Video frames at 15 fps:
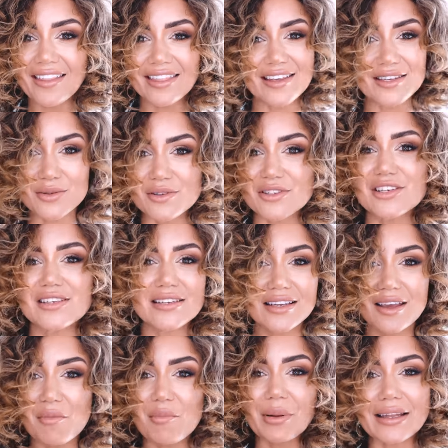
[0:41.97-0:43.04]
this was
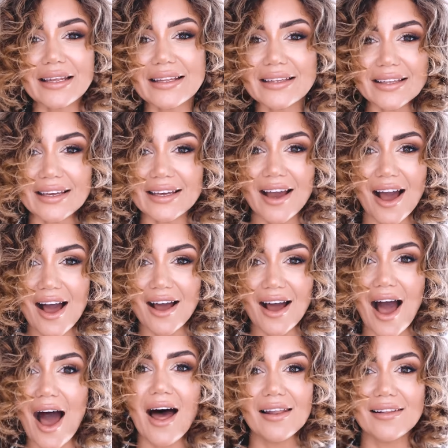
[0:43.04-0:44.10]
just completely
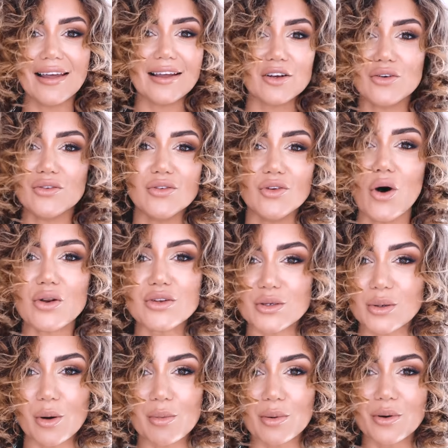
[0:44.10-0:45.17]
like not
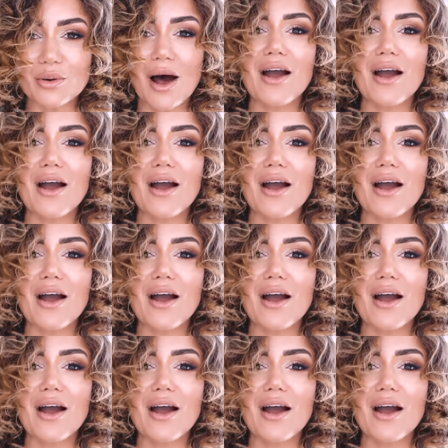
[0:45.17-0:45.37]
doable.